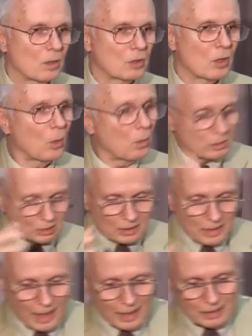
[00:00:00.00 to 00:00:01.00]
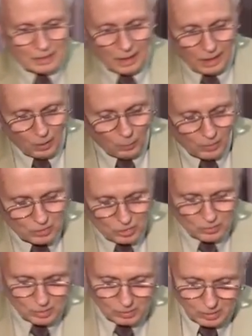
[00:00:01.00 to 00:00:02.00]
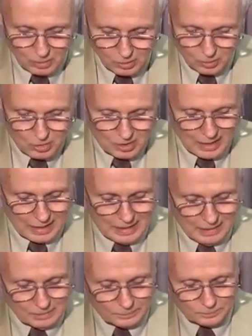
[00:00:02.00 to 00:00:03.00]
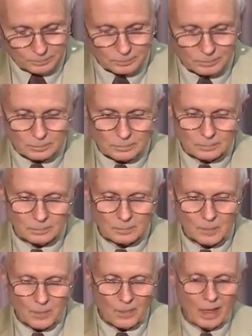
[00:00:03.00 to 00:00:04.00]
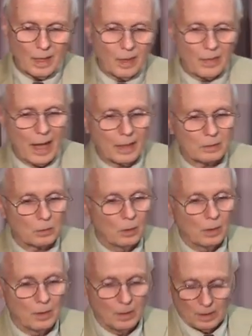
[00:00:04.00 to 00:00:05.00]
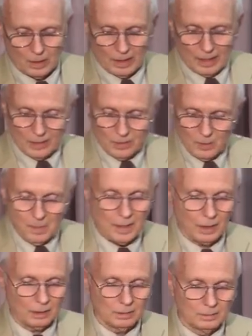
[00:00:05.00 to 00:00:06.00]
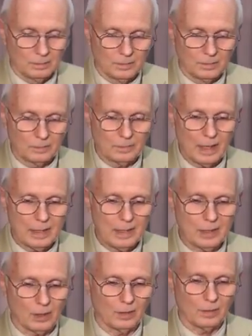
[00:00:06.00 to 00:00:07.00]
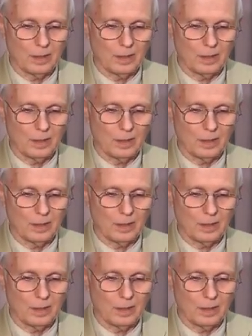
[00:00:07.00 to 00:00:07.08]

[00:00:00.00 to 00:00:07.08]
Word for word: So tonight, I want you to, to see that in the middle, right here,